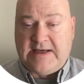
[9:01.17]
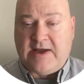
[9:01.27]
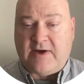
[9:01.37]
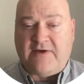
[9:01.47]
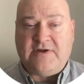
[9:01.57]

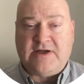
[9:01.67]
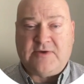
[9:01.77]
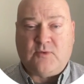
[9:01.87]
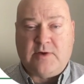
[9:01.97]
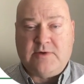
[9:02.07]
Now, I've done
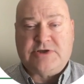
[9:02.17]
one